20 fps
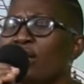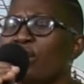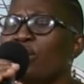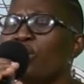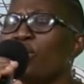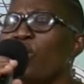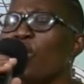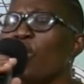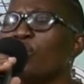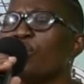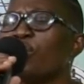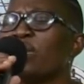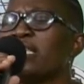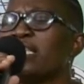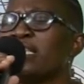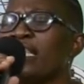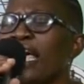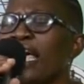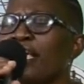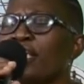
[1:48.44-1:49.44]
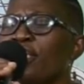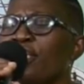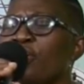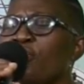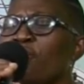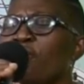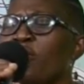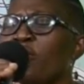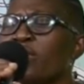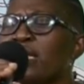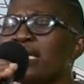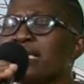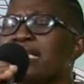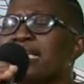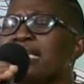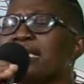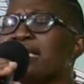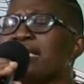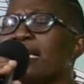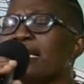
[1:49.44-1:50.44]
Lord, we thank you for this
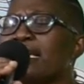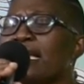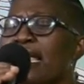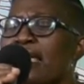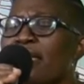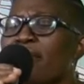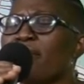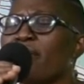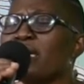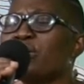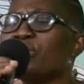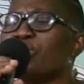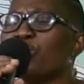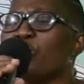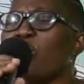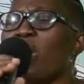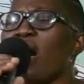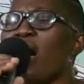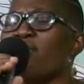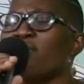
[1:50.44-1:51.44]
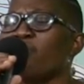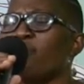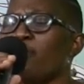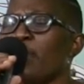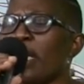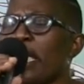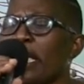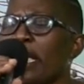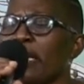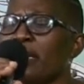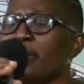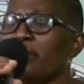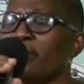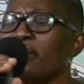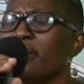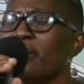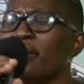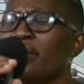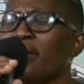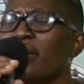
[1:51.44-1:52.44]
is the day that you have made.
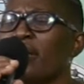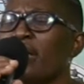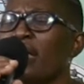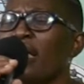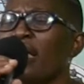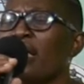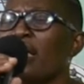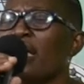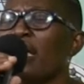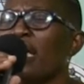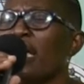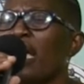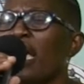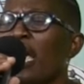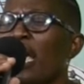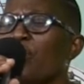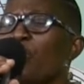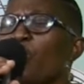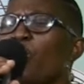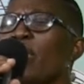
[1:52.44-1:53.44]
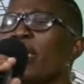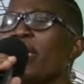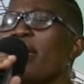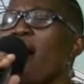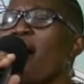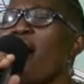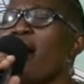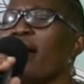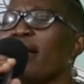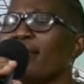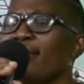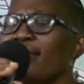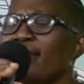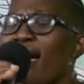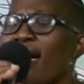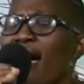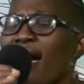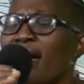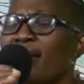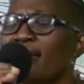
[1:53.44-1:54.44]
And we are
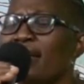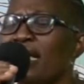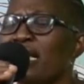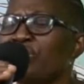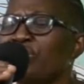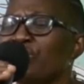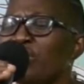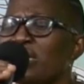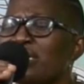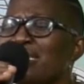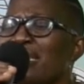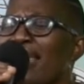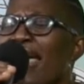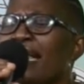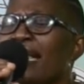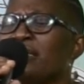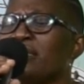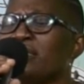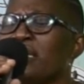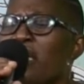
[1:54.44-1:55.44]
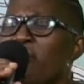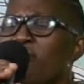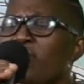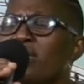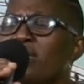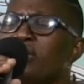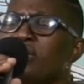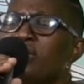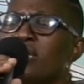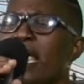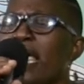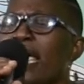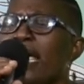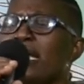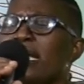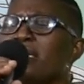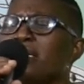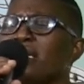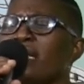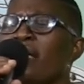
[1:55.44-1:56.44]
glad. And just like David
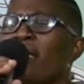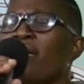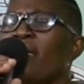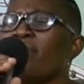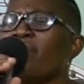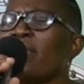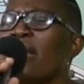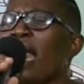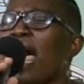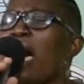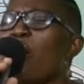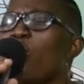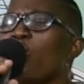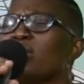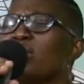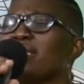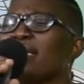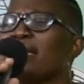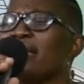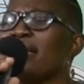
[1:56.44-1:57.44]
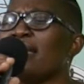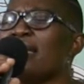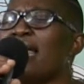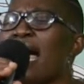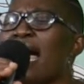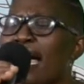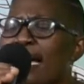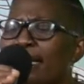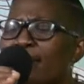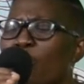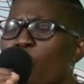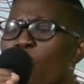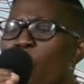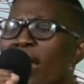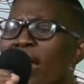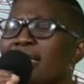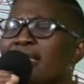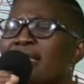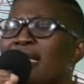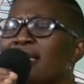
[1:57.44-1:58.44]
said, that I was glad
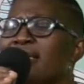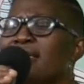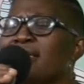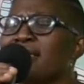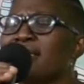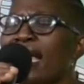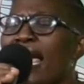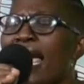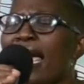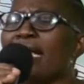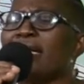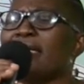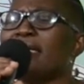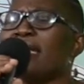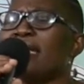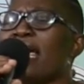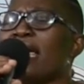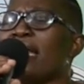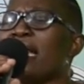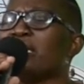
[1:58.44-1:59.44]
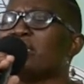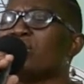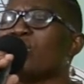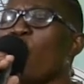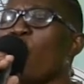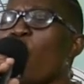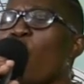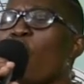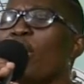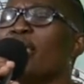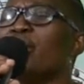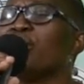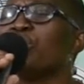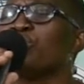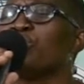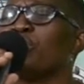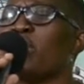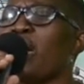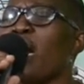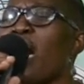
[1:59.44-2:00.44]
when they said, "Let us go
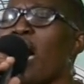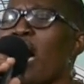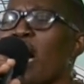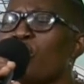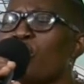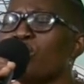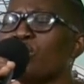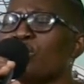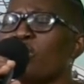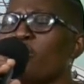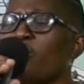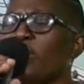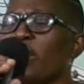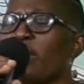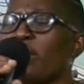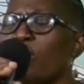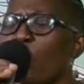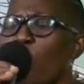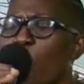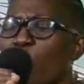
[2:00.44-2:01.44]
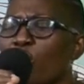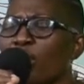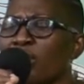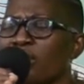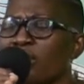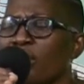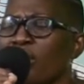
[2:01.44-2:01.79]
into the house of the Lord."